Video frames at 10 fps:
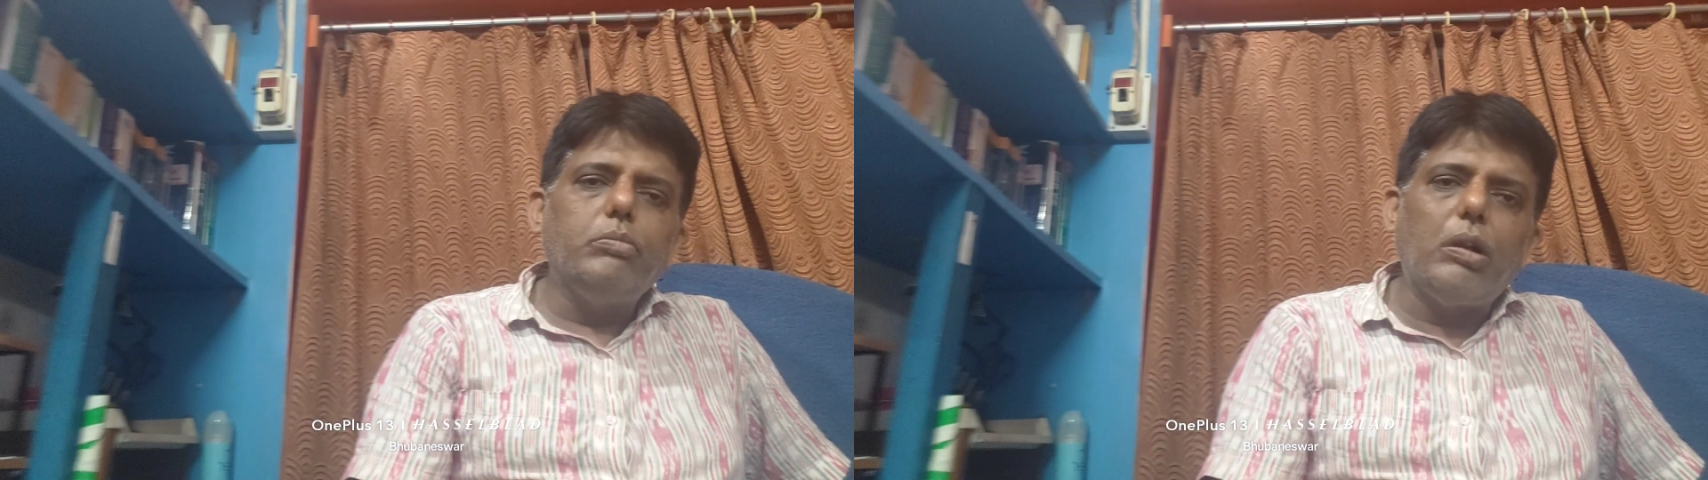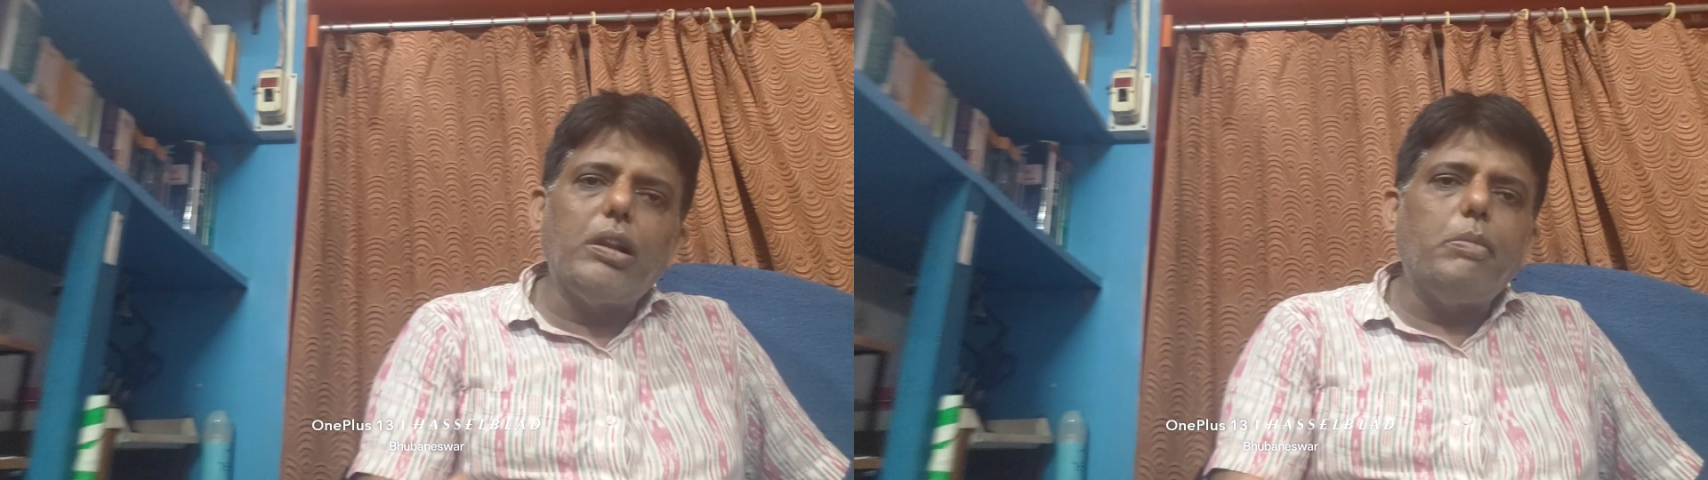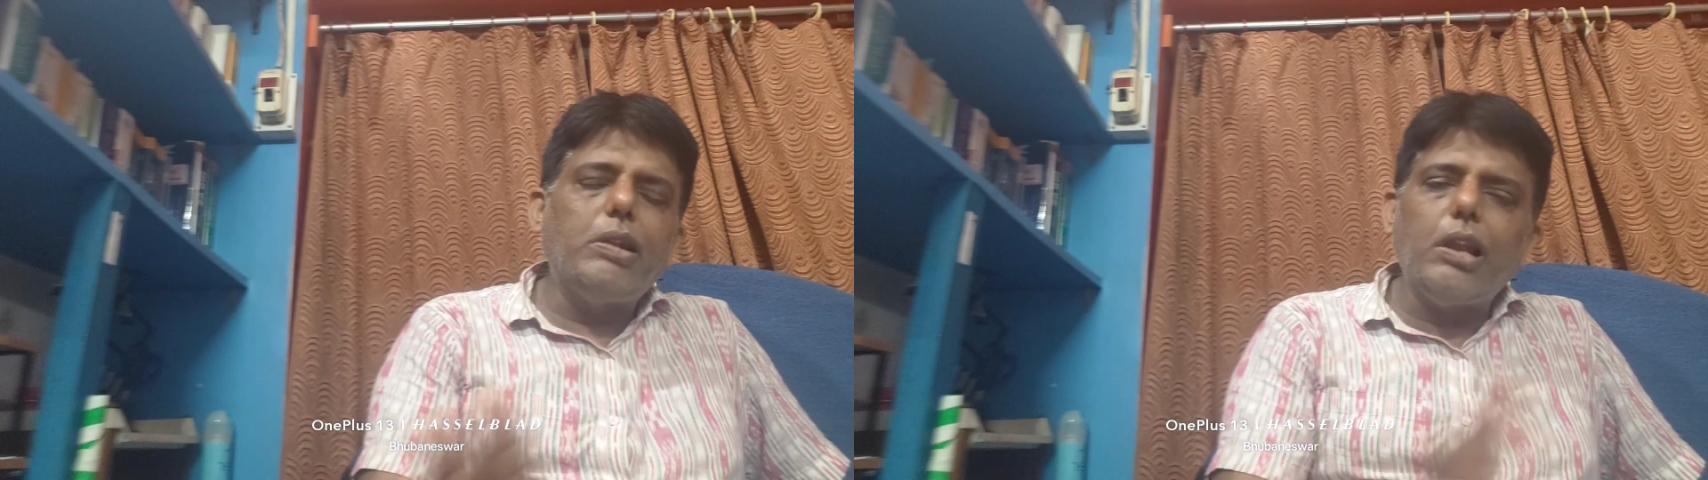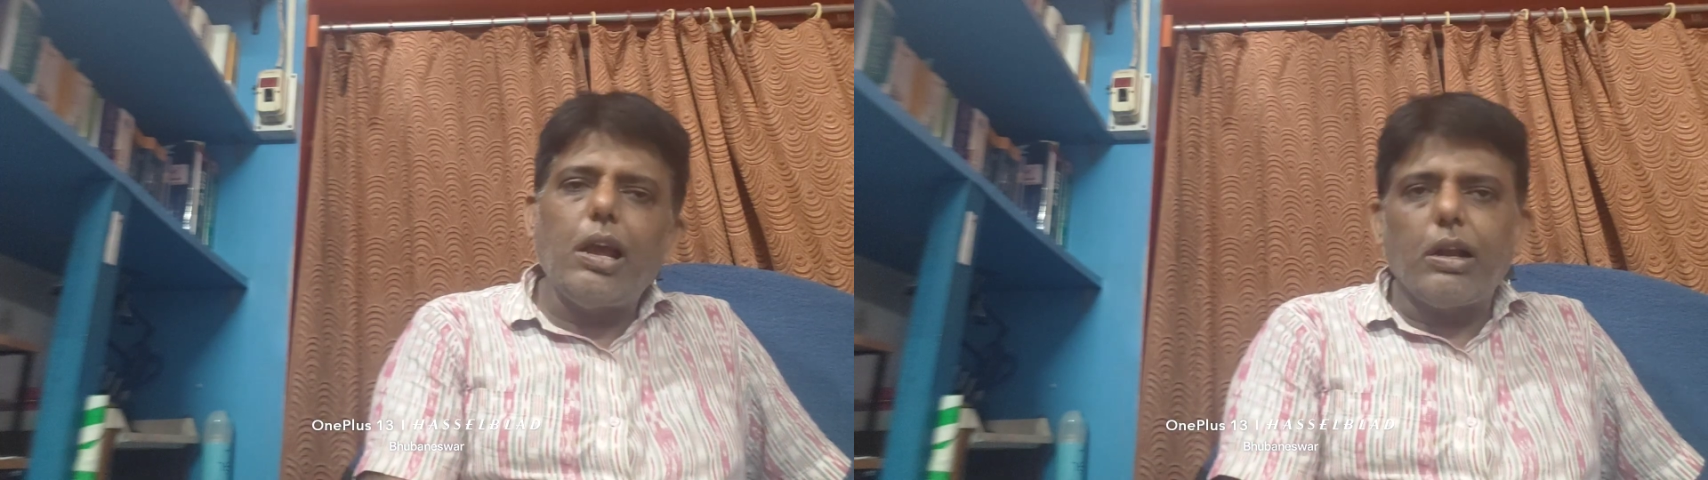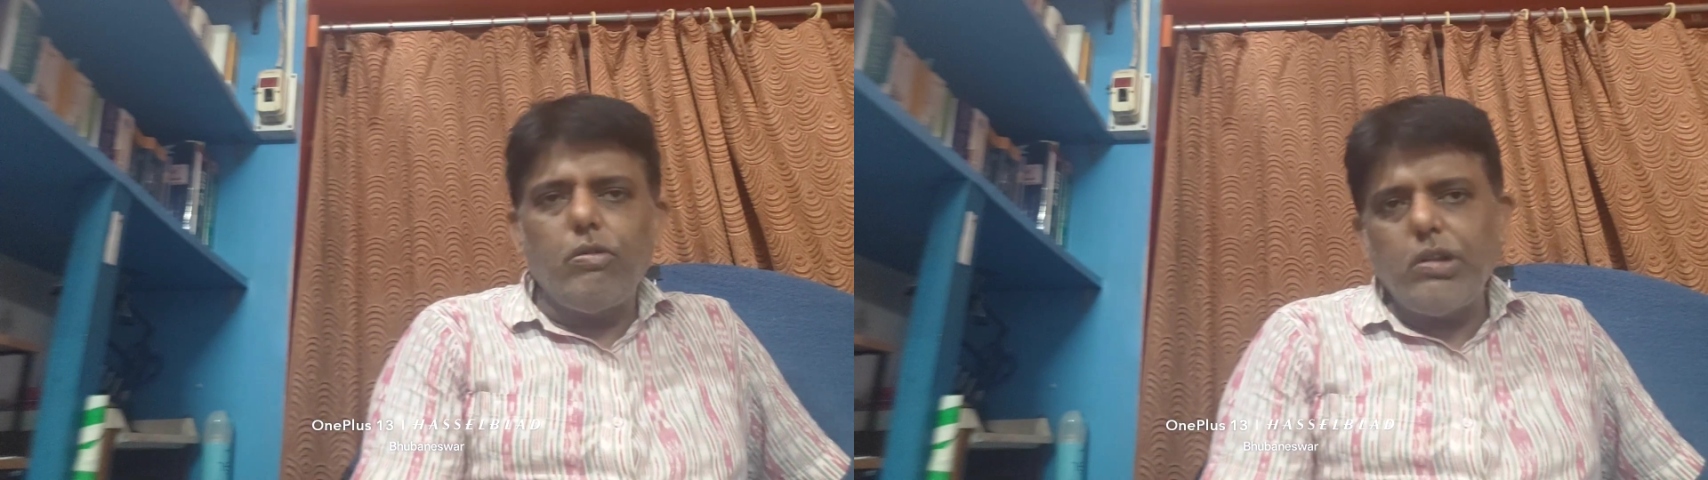
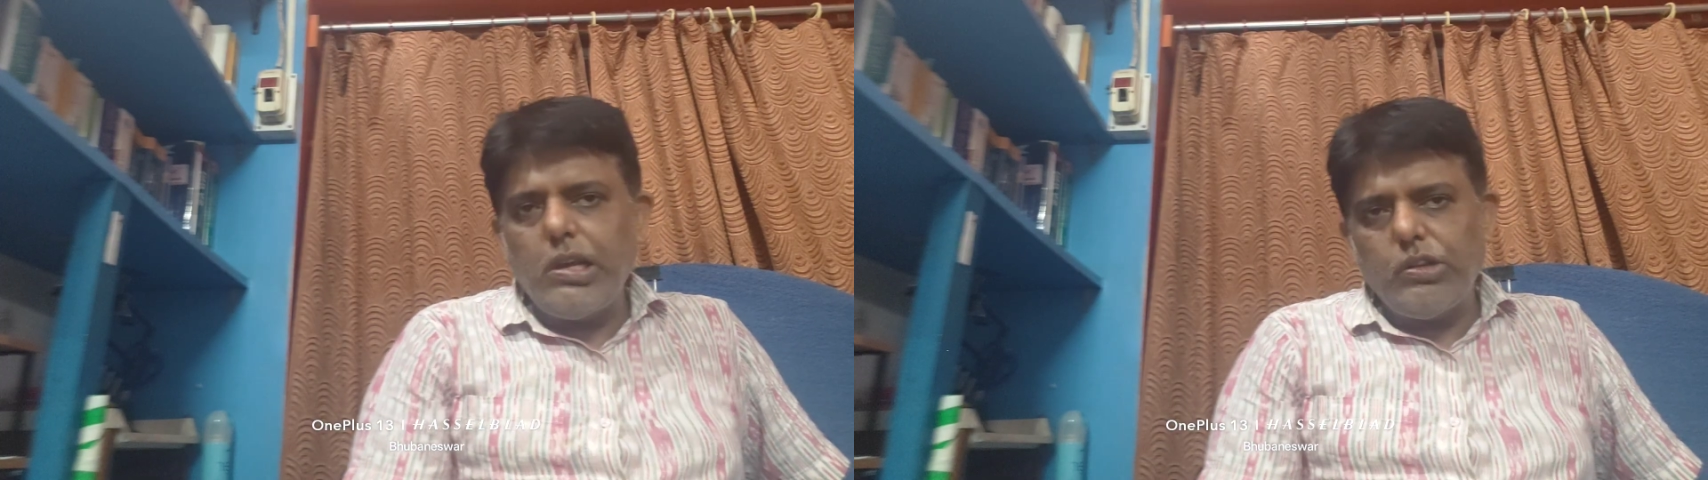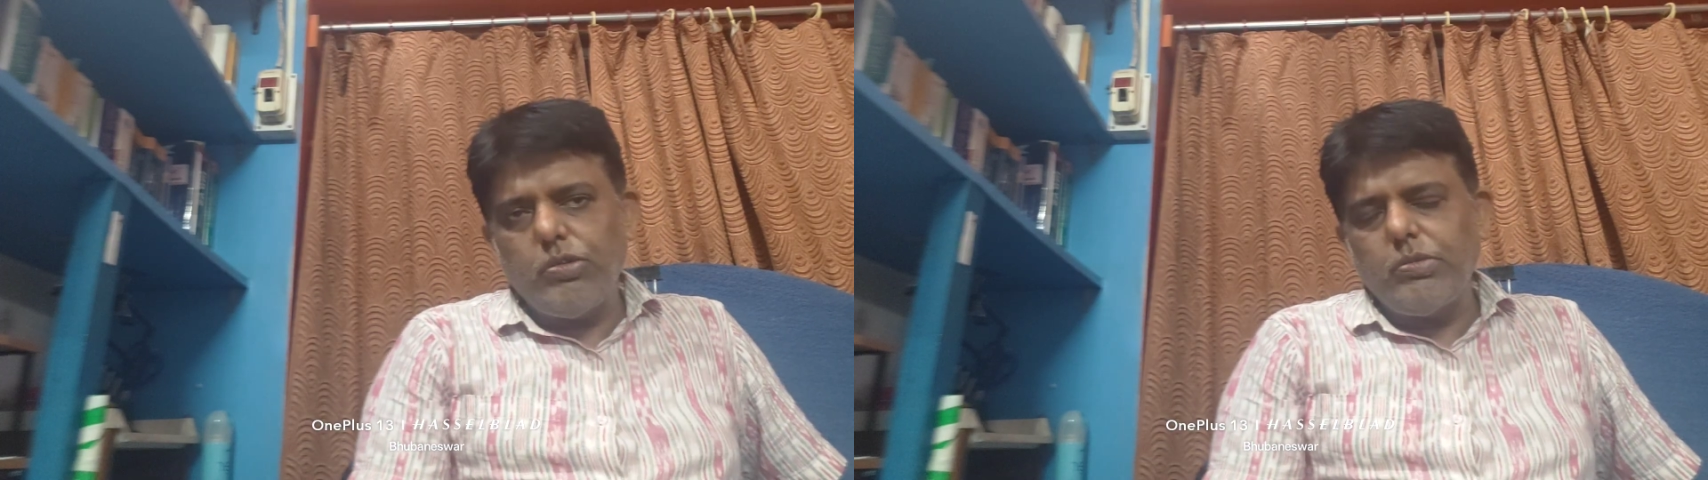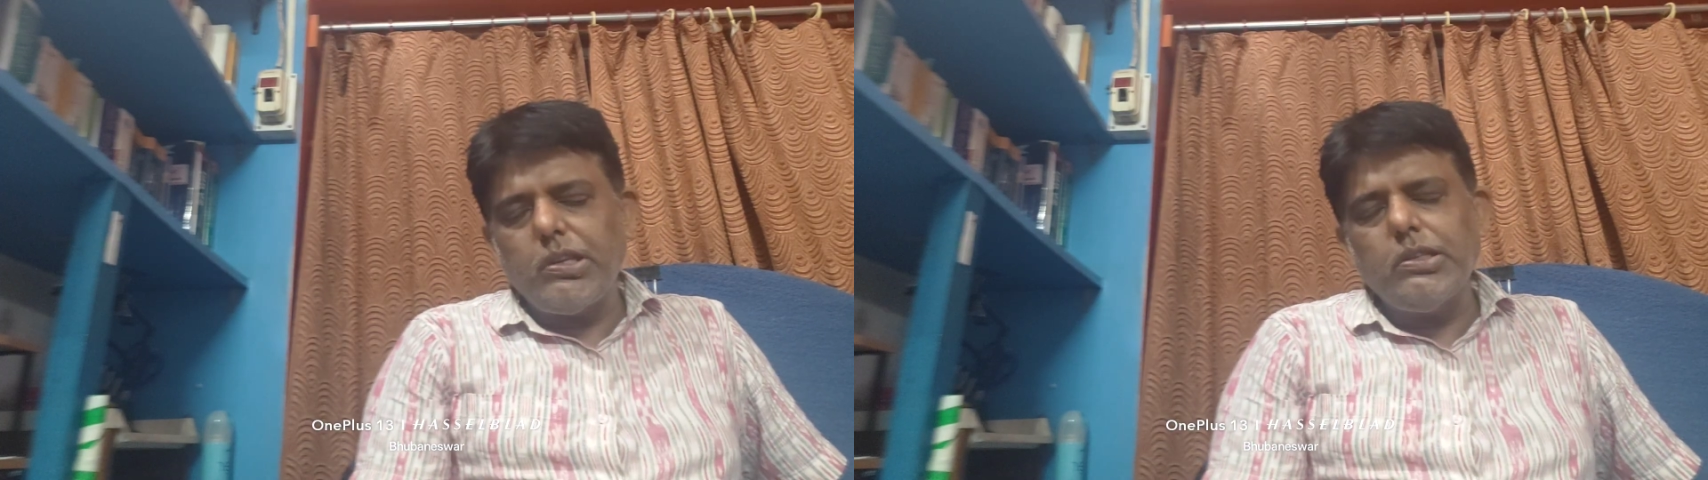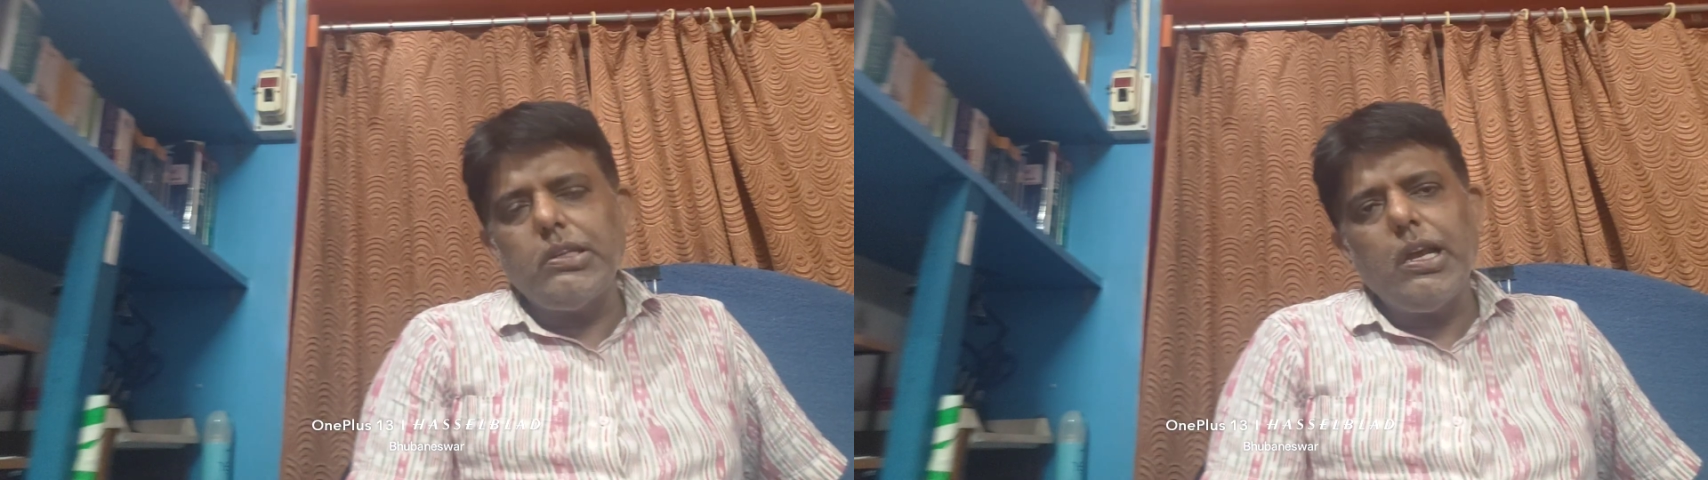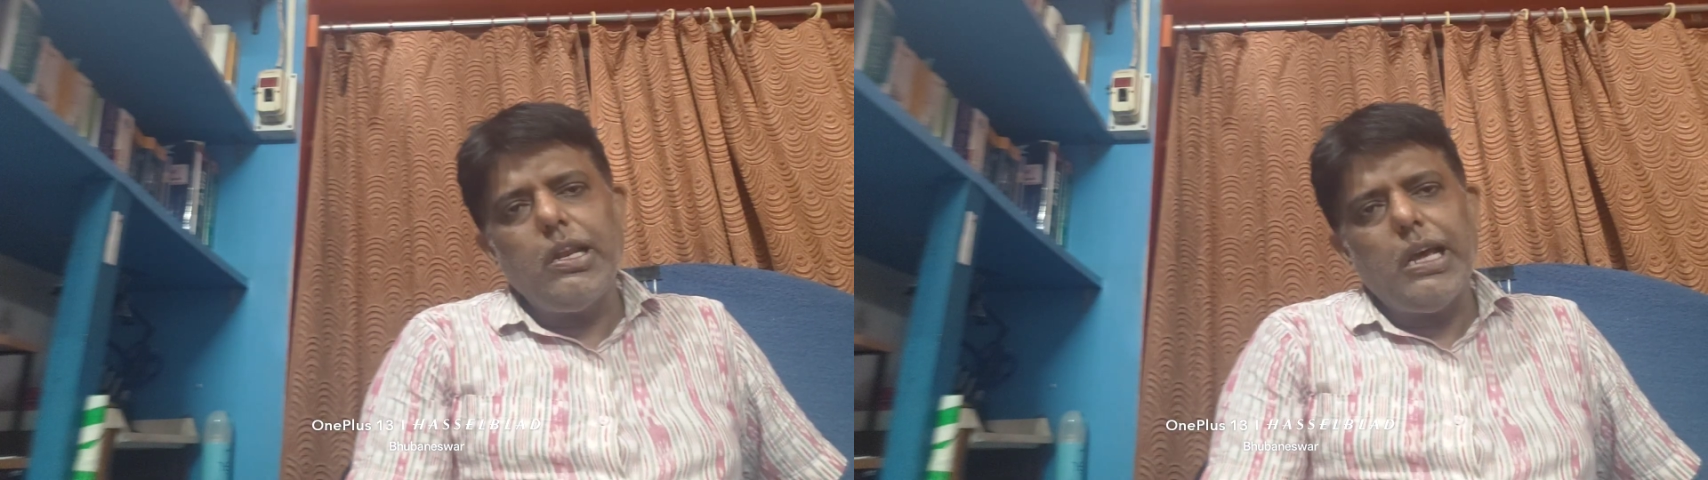fundamental accounting assumptions.